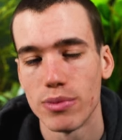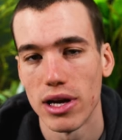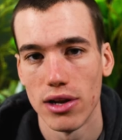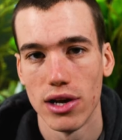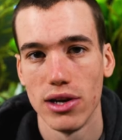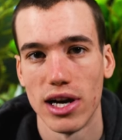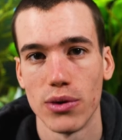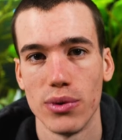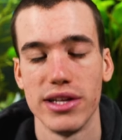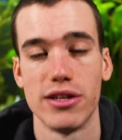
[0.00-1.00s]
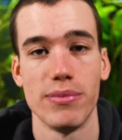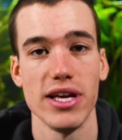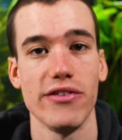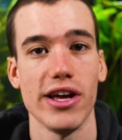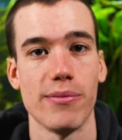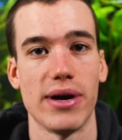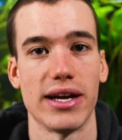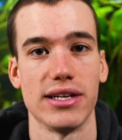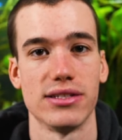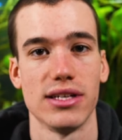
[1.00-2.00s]
bit of low-lying weed, the PVA
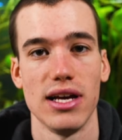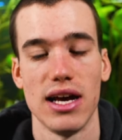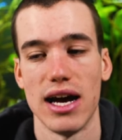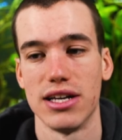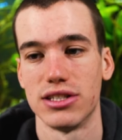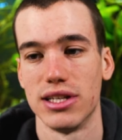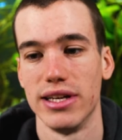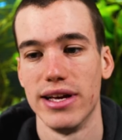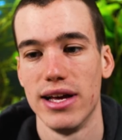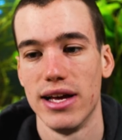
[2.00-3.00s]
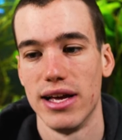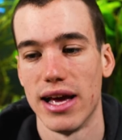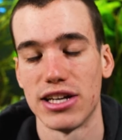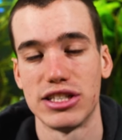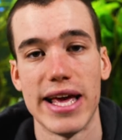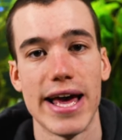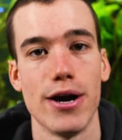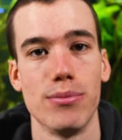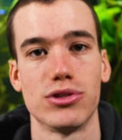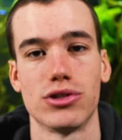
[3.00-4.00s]
bag is actually, it actually
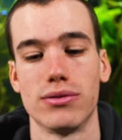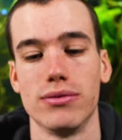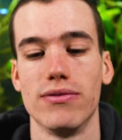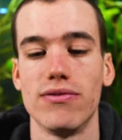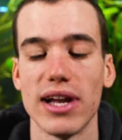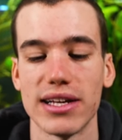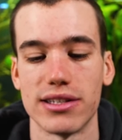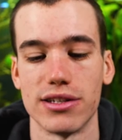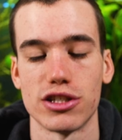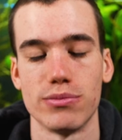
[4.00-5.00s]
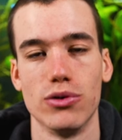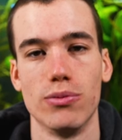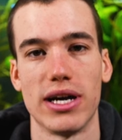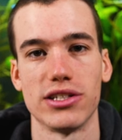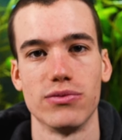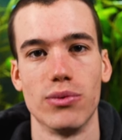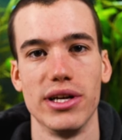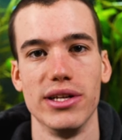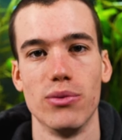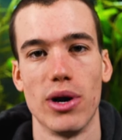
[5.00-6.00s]
helps flatten a small patch of
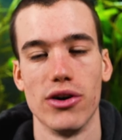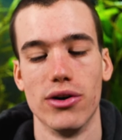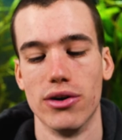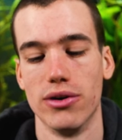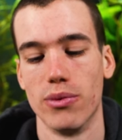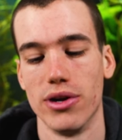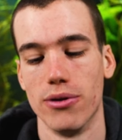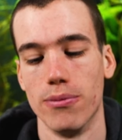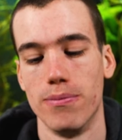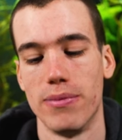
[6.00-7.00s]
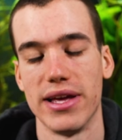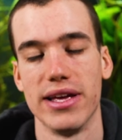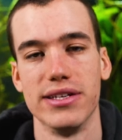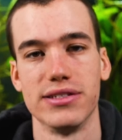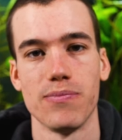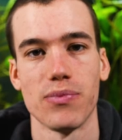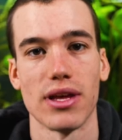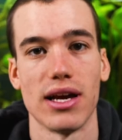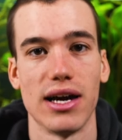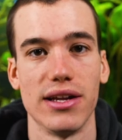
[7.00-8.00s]
weed where your bait is,
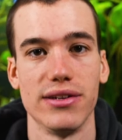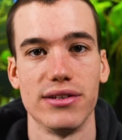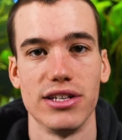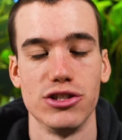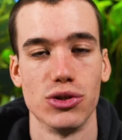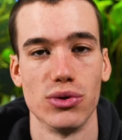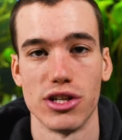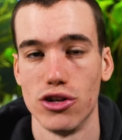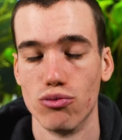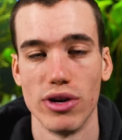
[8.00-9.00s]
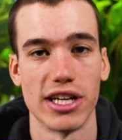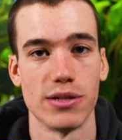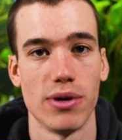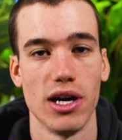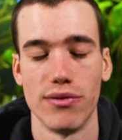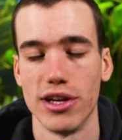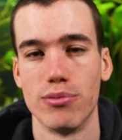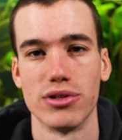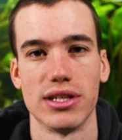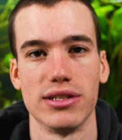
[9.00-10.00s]
and ensures that your rig is perfectly
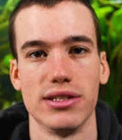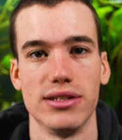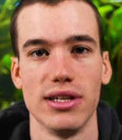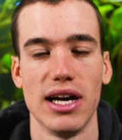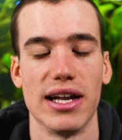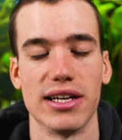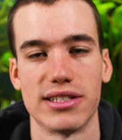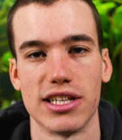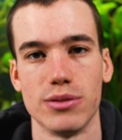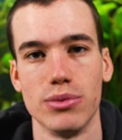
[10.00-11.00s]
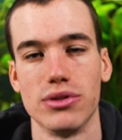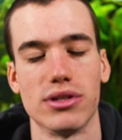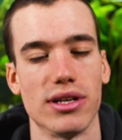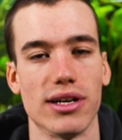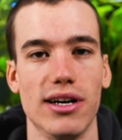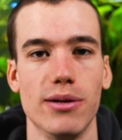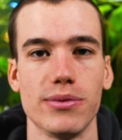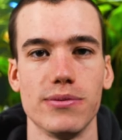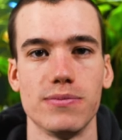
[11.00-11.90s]
presented and accessible to the carp.